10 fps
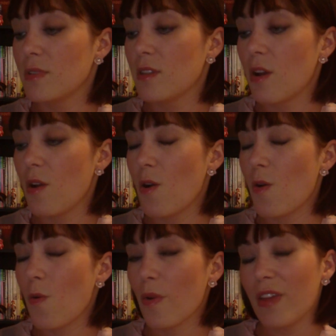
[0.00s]

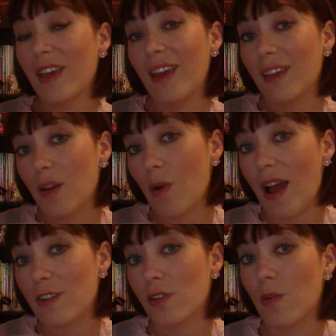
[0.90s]
So we're thinking that we're
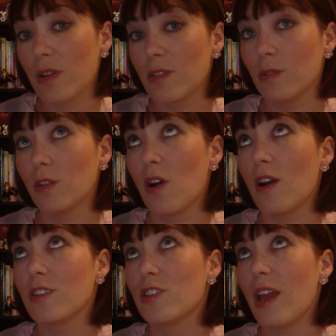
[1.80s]
actually going to
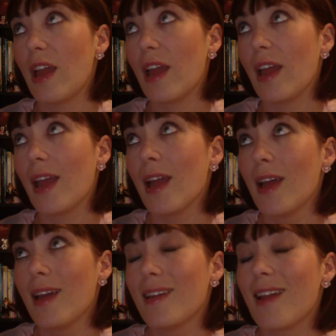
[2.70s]
launch a
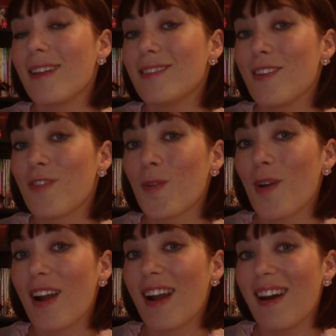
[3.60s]
Not Safe for
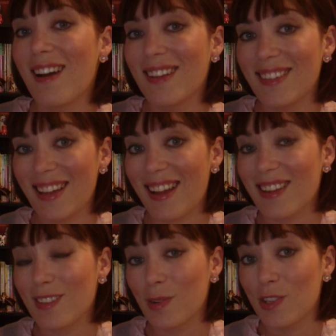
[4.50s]
Work
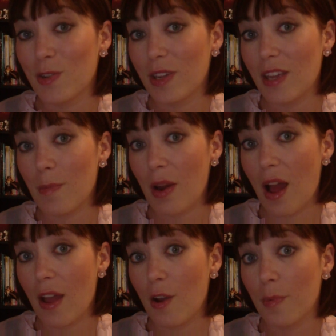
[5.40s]
contest, which you can keep an
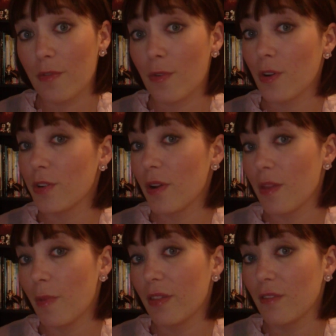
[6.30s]
eye open for
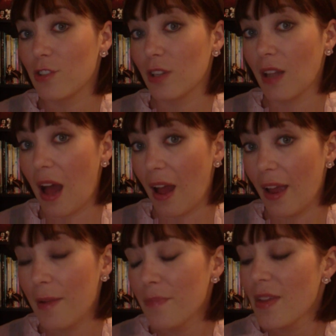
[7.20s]
during the month of
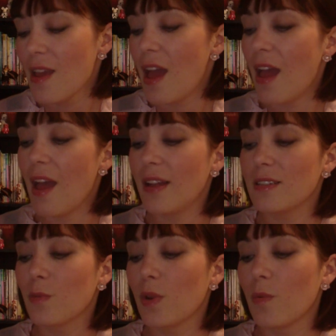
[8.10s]
July.
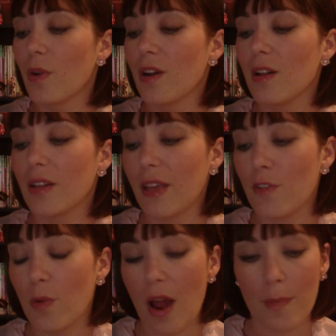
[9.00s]
And we will
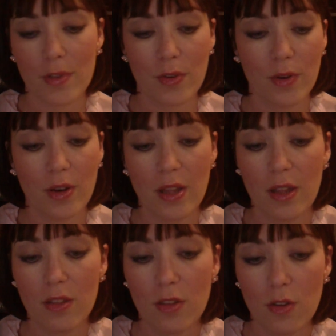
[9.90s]
give you an
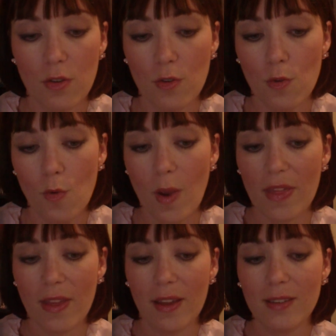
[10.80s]
opportunity to
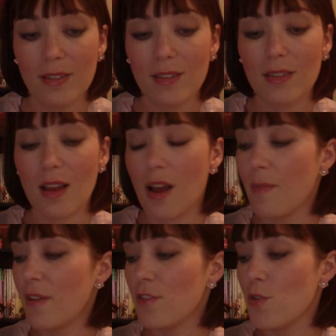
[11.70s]
win this
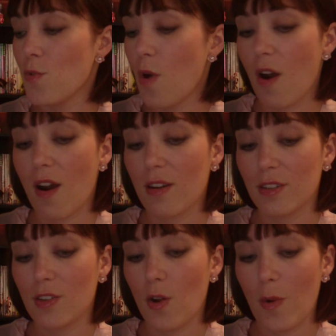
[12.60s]
if you are
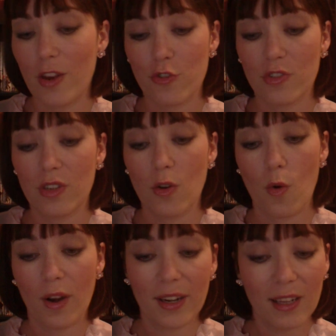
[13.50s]
so interested
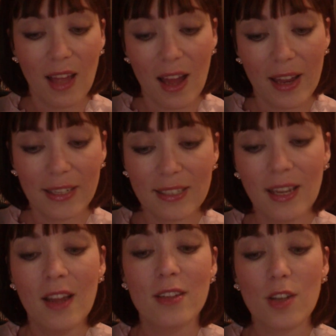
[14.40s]
or inclined.
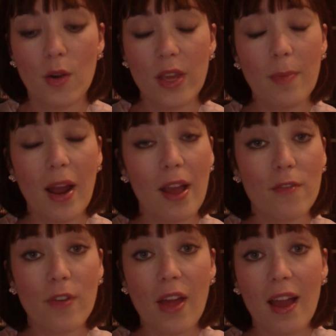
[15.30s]
So keep an eye
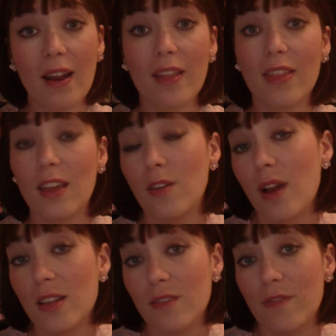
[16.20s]
out for that, and thank you
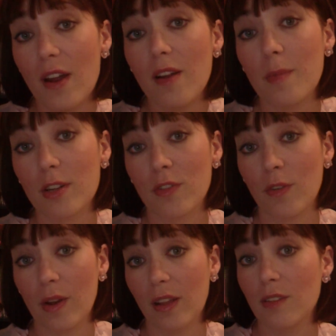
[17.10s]
guys very much
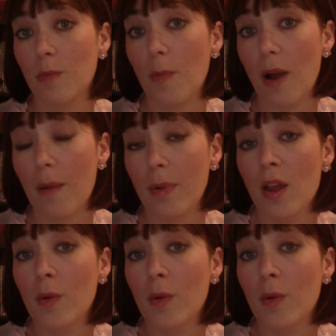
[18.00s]
for reading Tomopop.